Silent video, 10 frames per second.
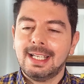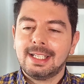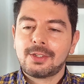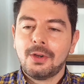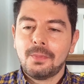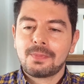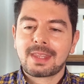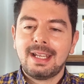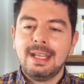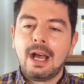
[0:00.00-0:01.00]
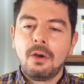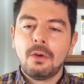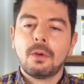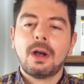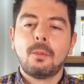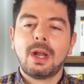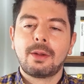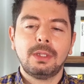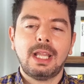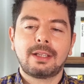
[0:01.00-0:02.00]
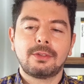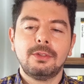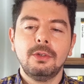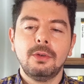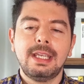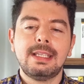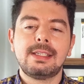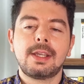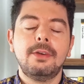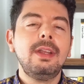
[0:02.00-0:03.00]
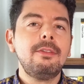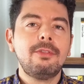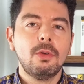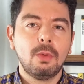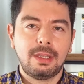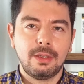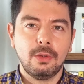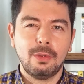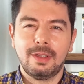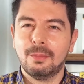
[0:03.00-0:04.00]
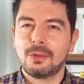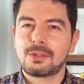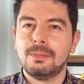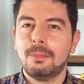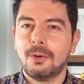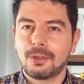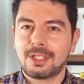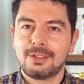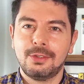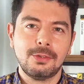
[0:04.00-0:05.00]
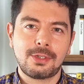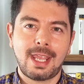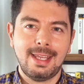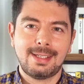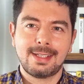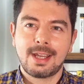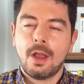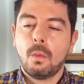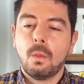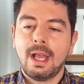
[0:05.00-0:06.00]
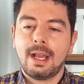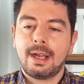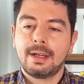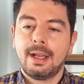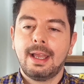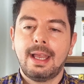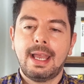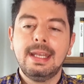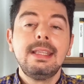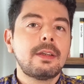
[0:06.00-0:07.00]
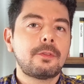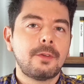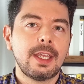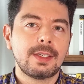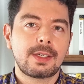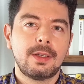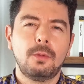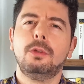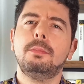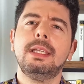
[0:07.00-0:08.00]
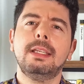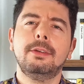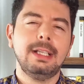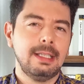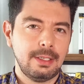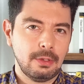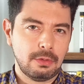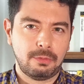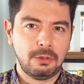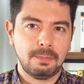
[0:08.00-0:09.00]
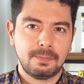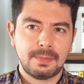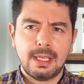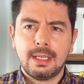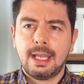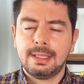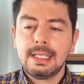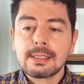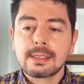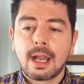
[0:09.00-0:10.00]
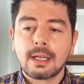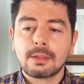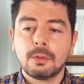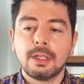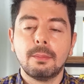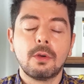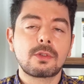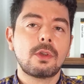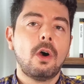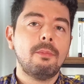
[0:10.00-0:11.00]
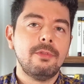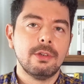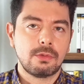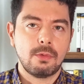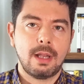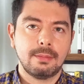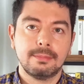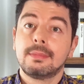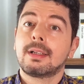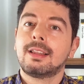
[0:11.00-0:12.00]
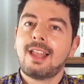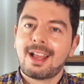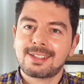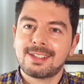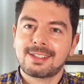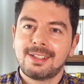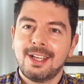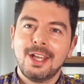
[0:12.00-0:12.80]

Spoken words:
So now what I would like to do is review with you the most important use cases where an interface will be really useful. And let's start with the most obvious one, classes.